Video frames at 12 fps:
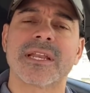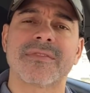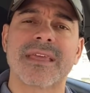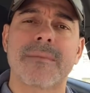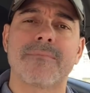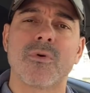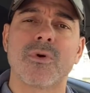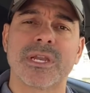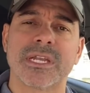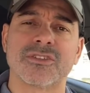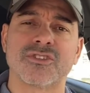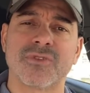and at that point
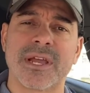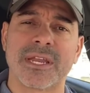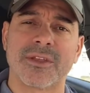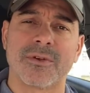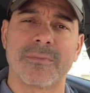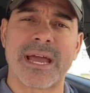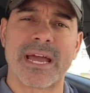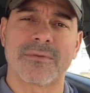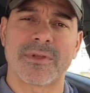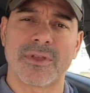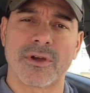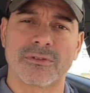it's draining your
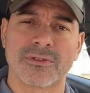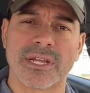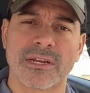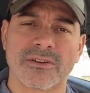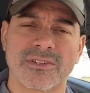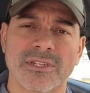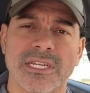battery. The alternator